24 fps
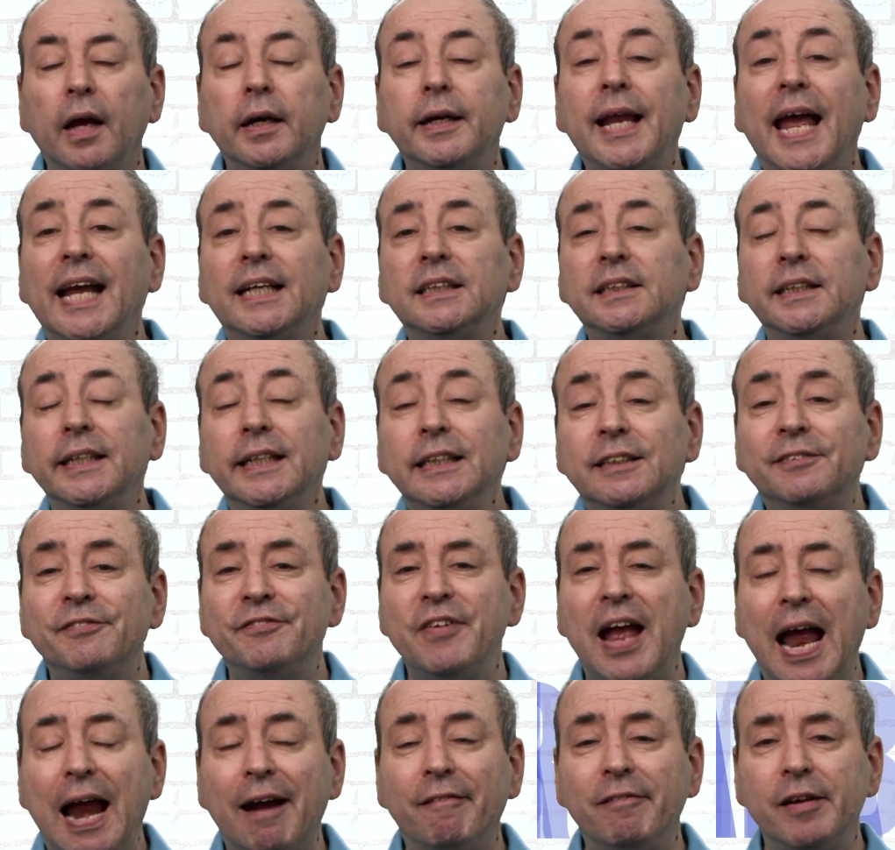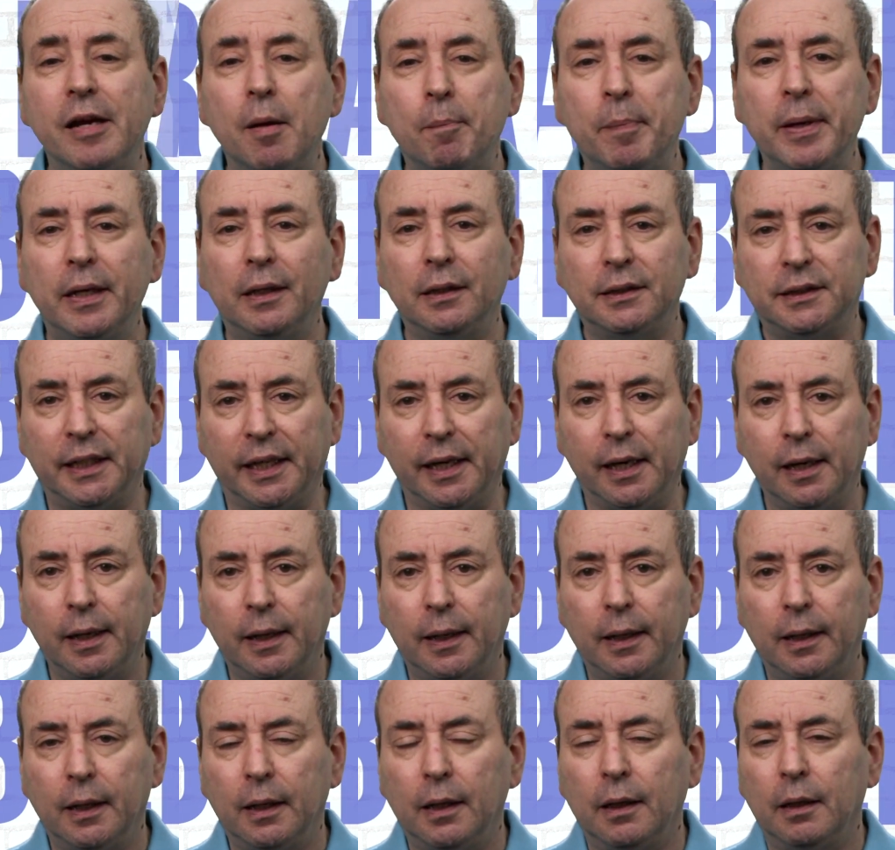Next is variability,
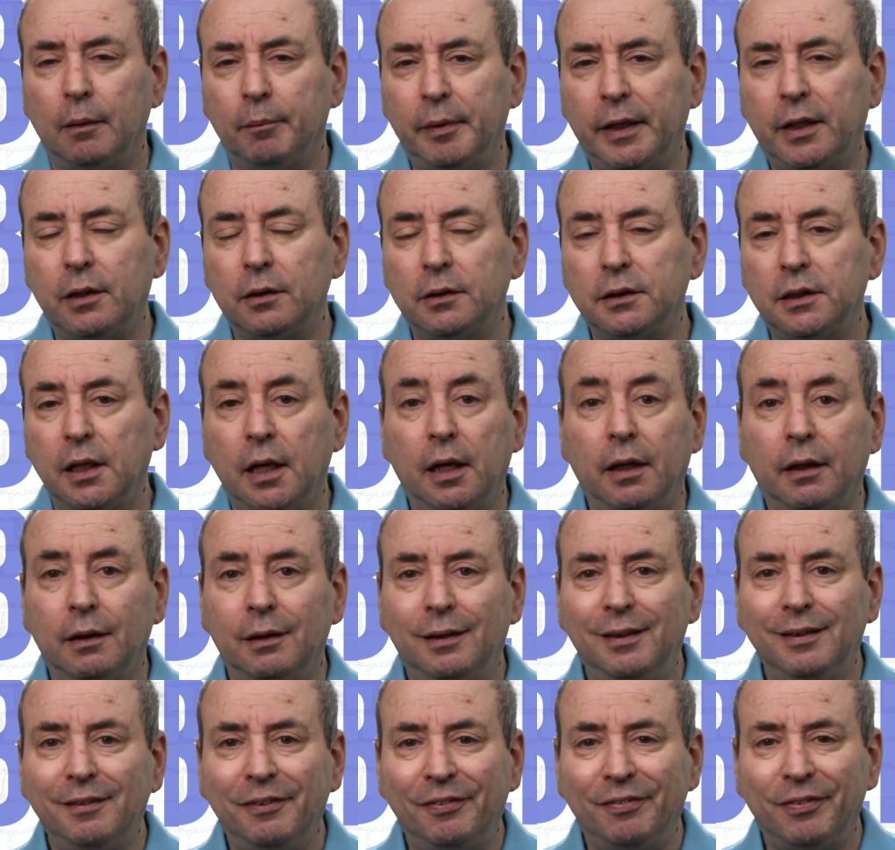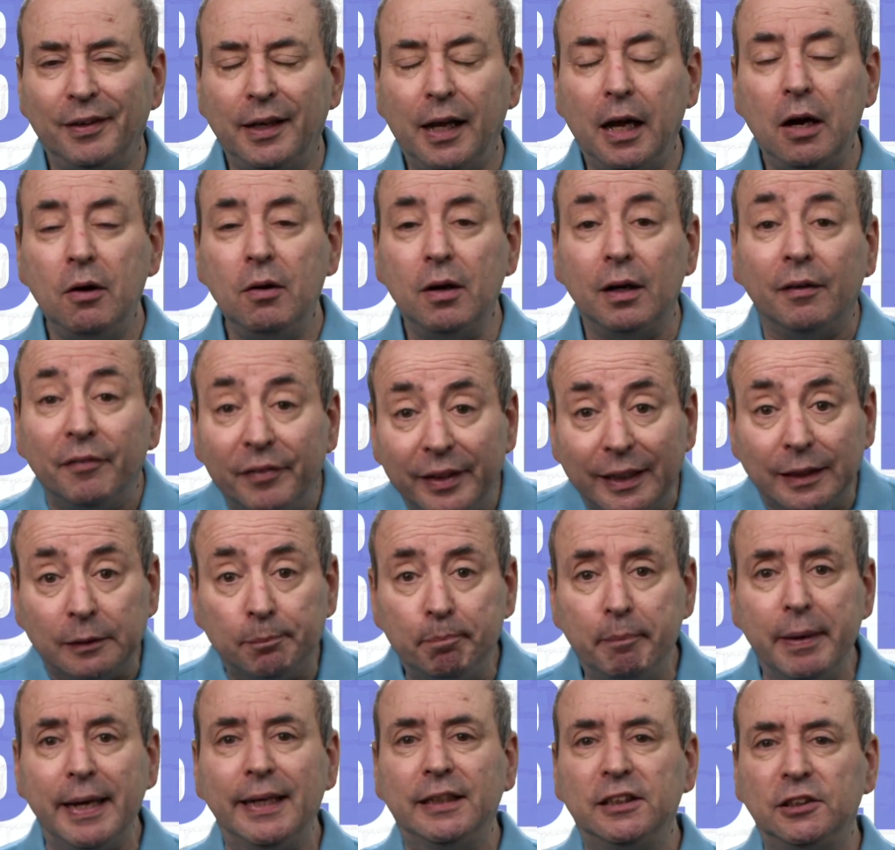because the flow of these
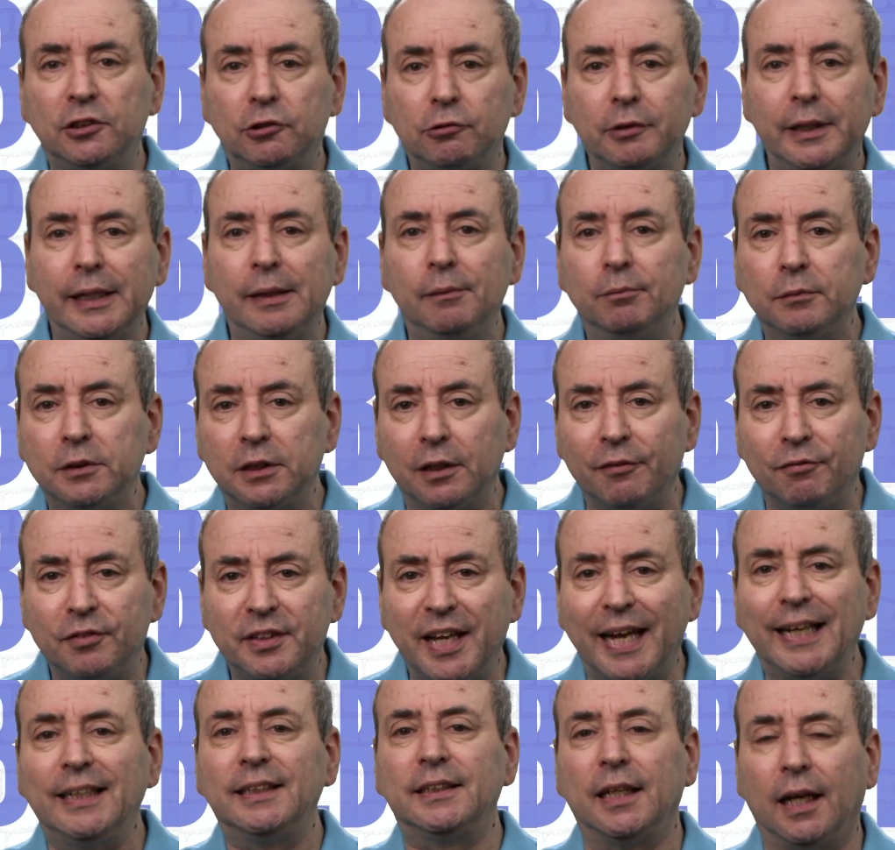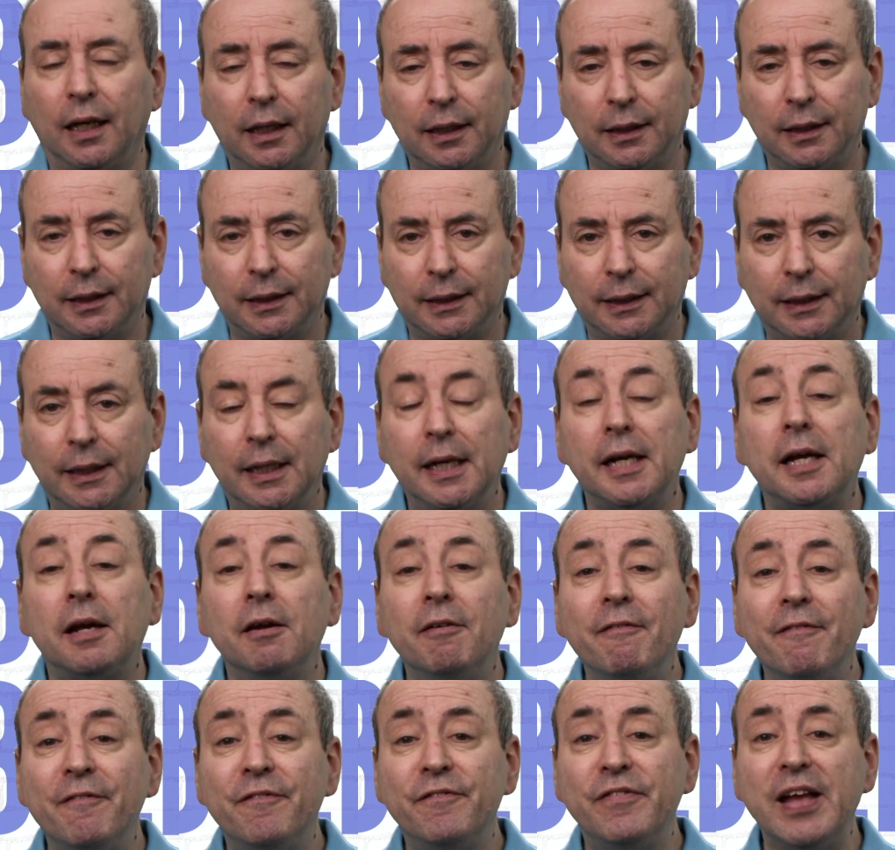big streams of data
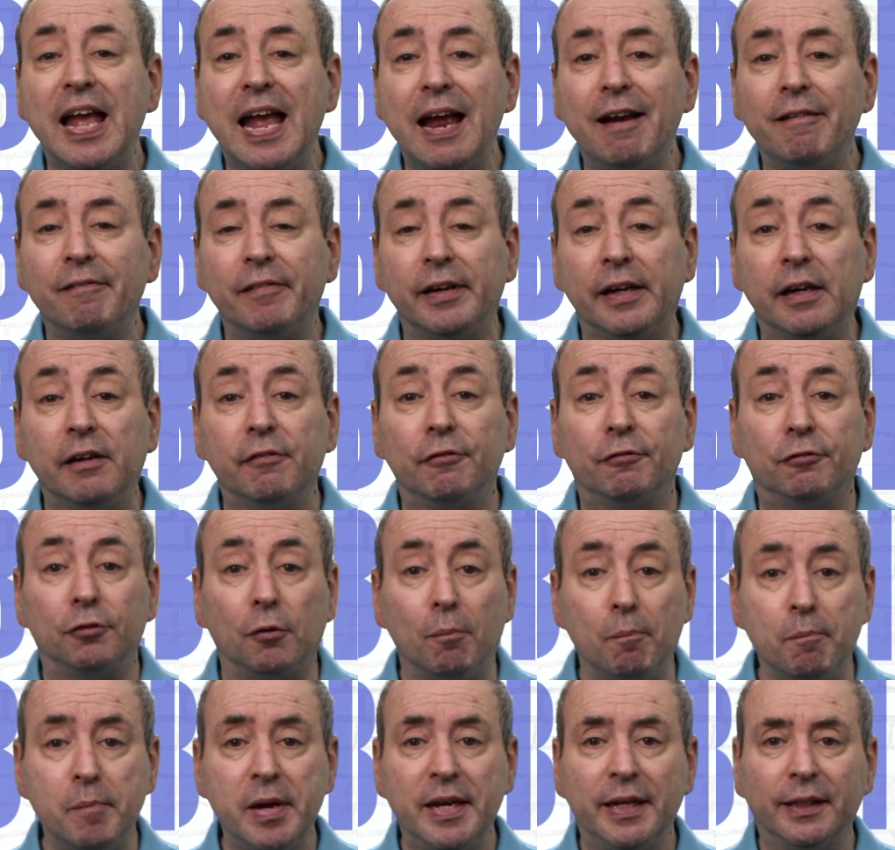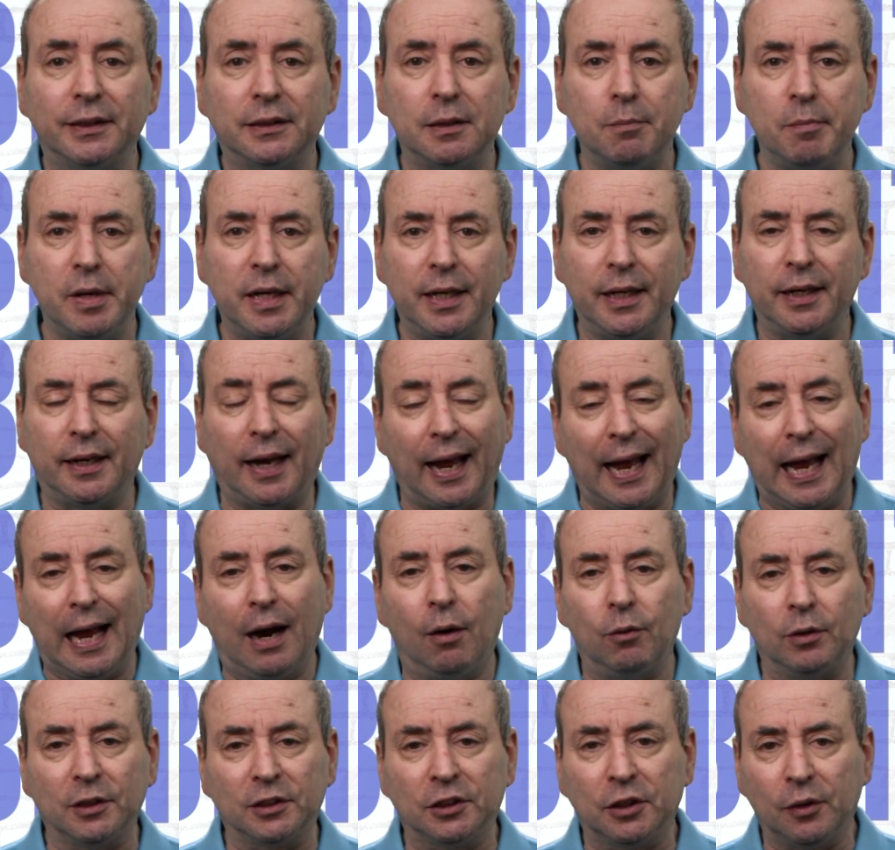can vary from minute to minute,
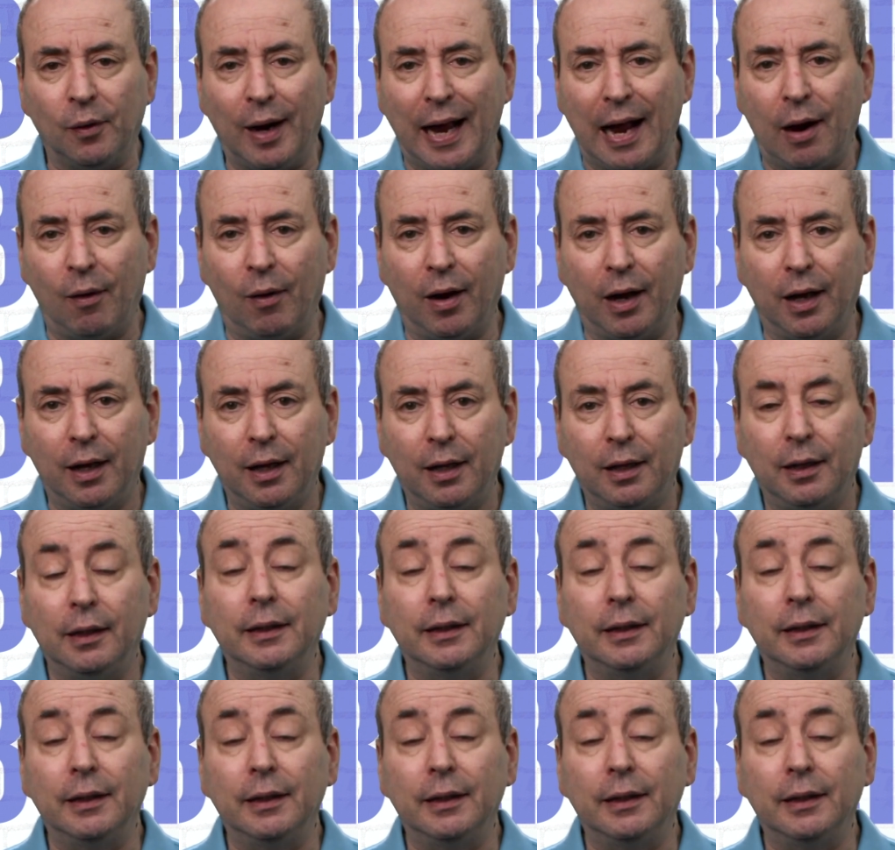hour to hour.